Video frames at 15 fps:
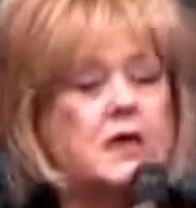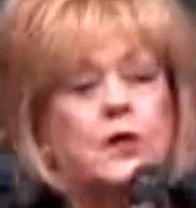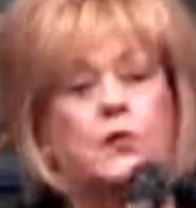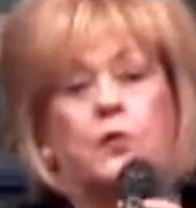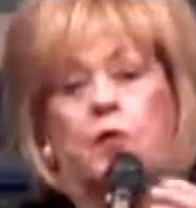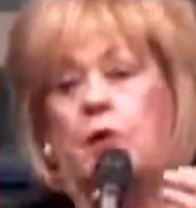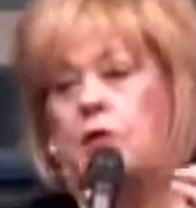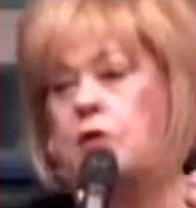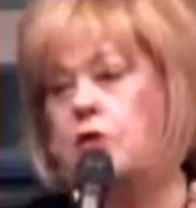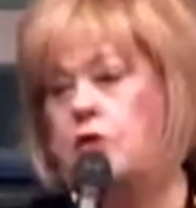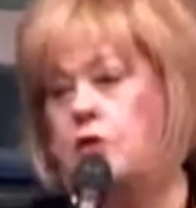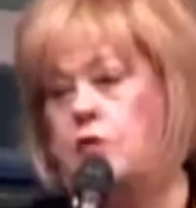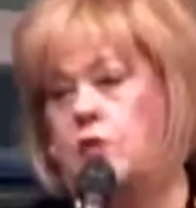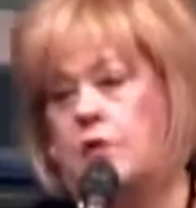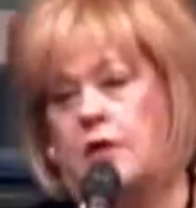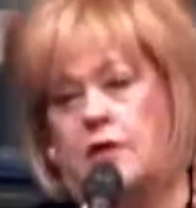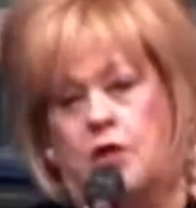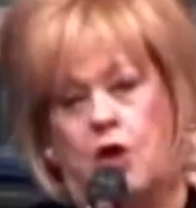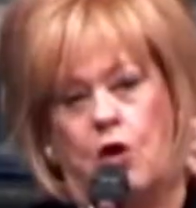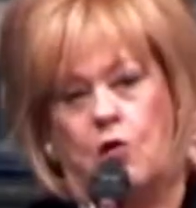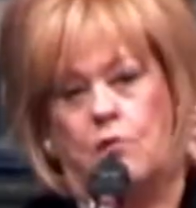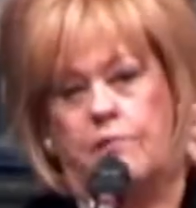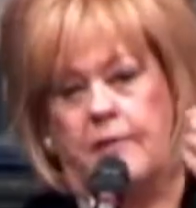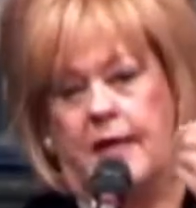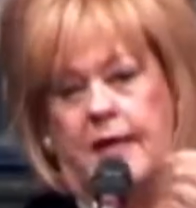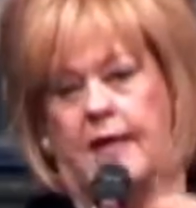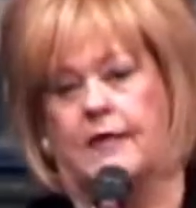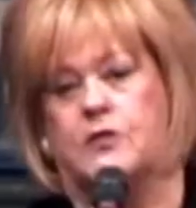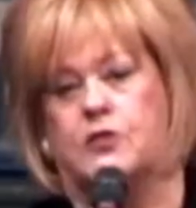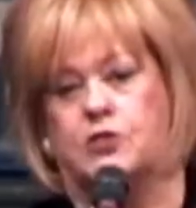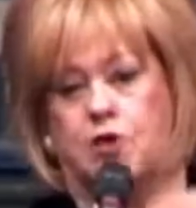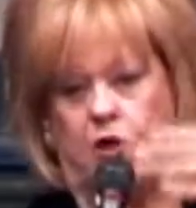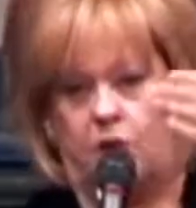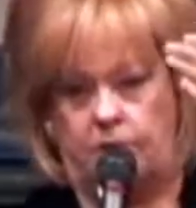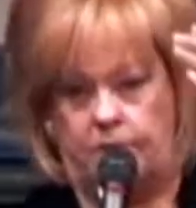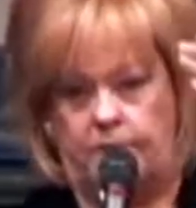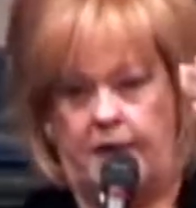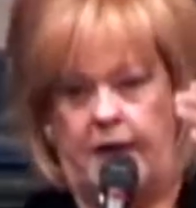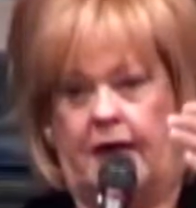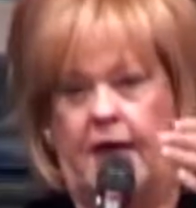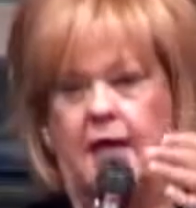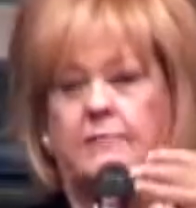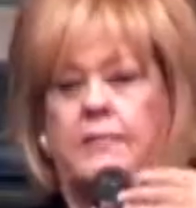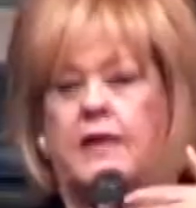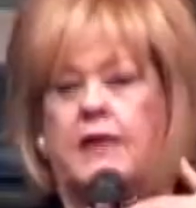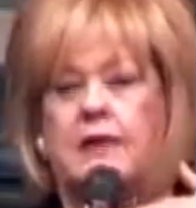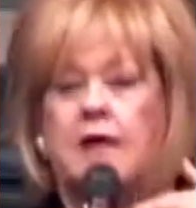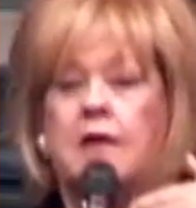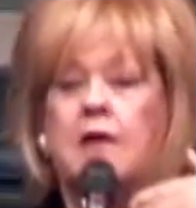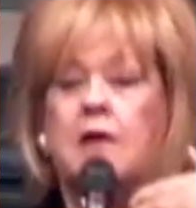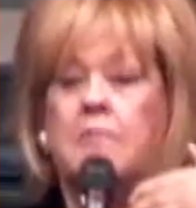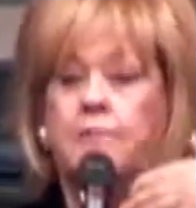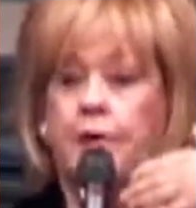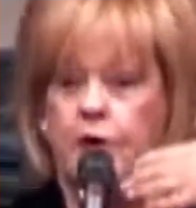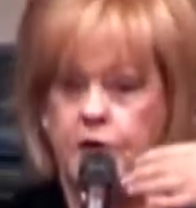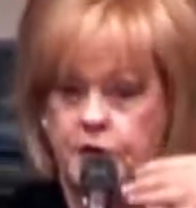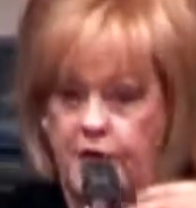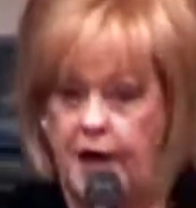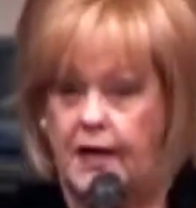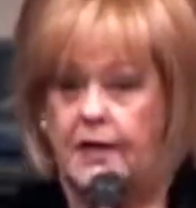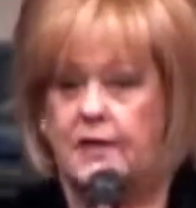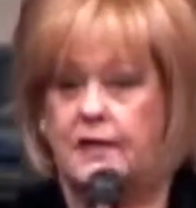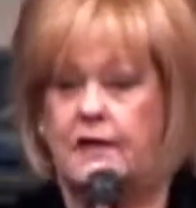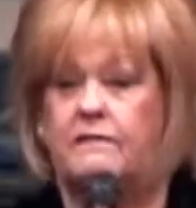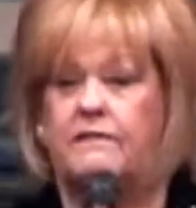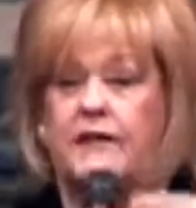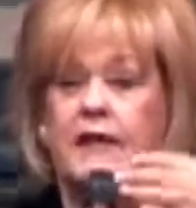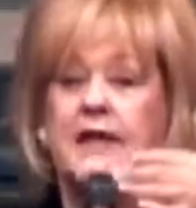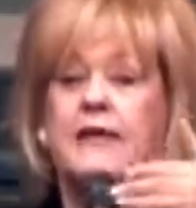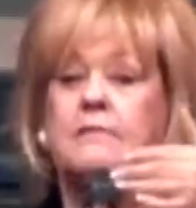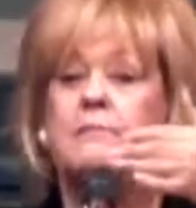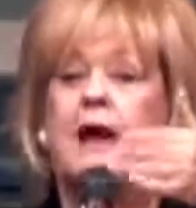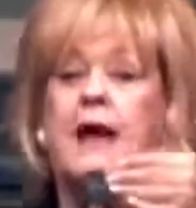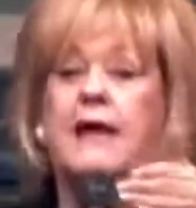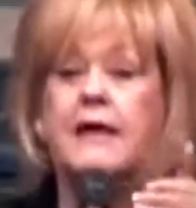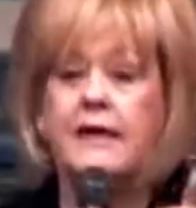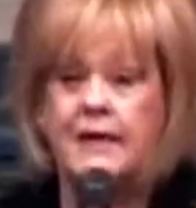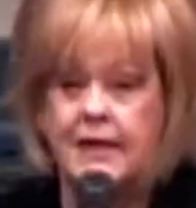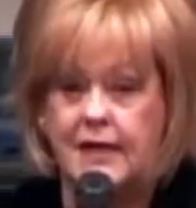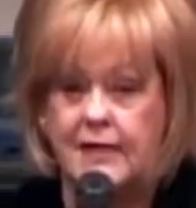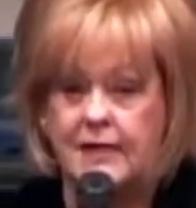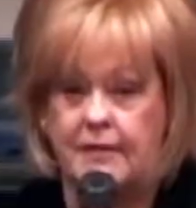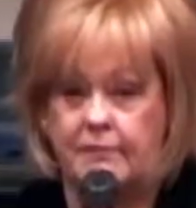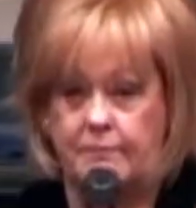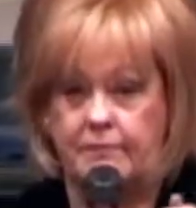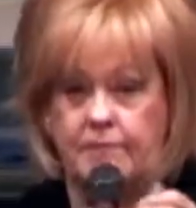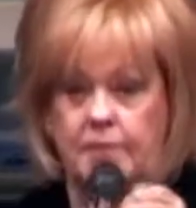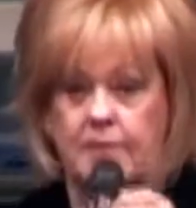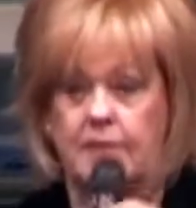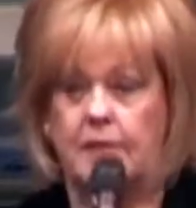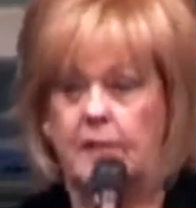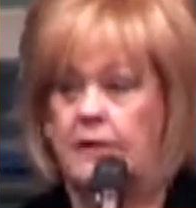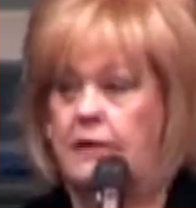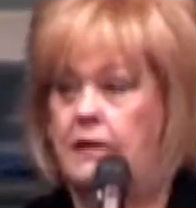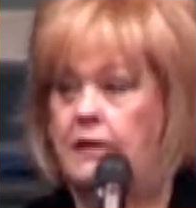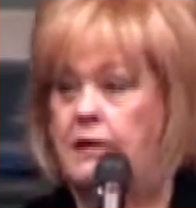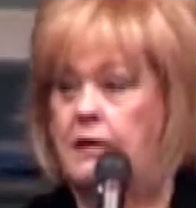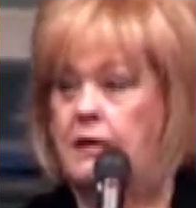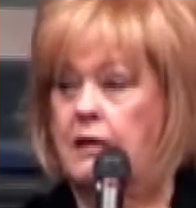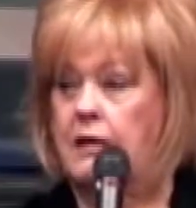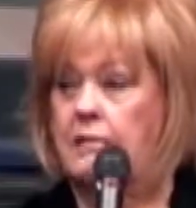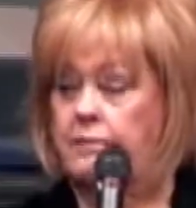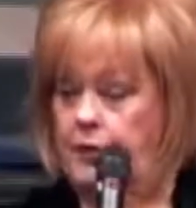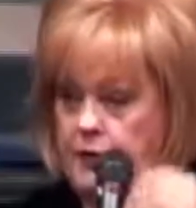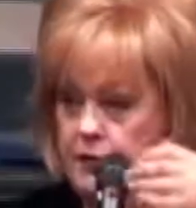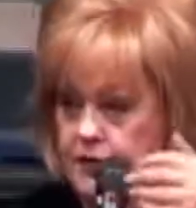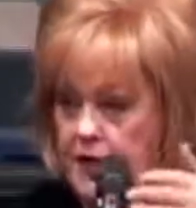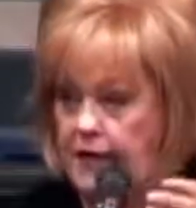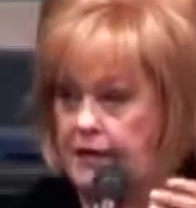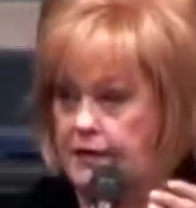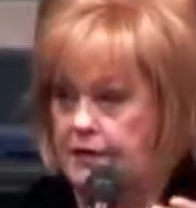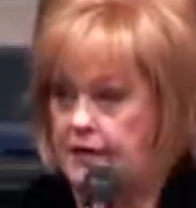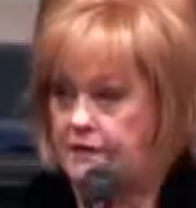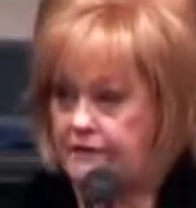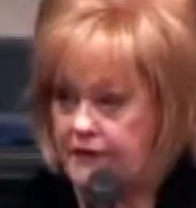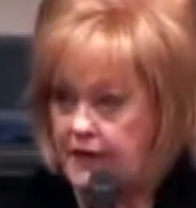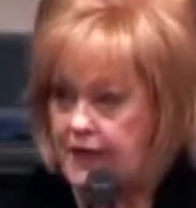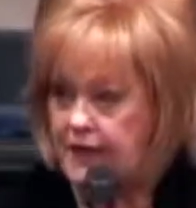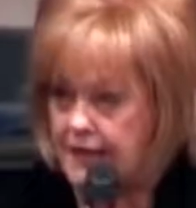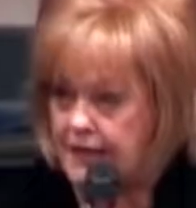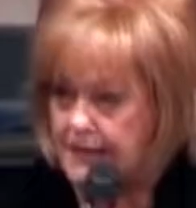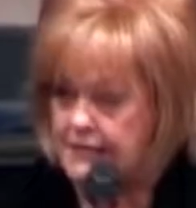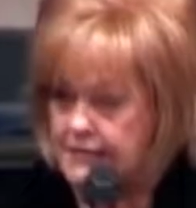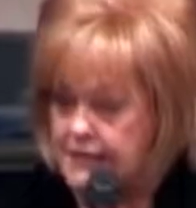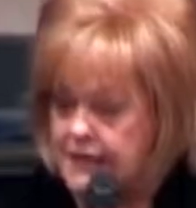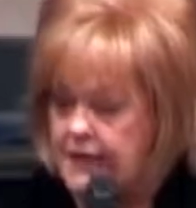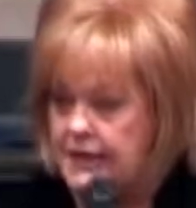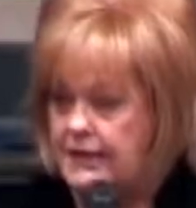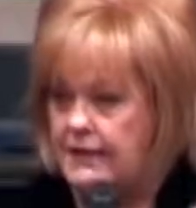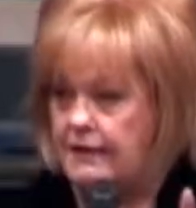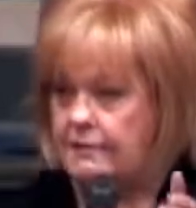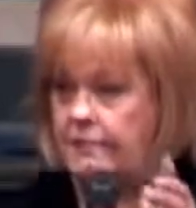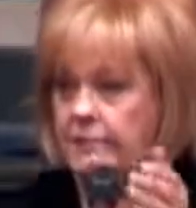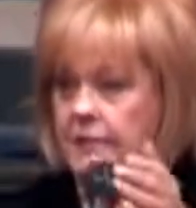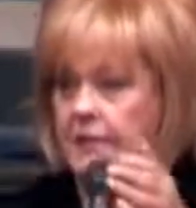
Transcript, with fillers: where you can know me and serve me and be productive in my kingdom productive in his kingdom.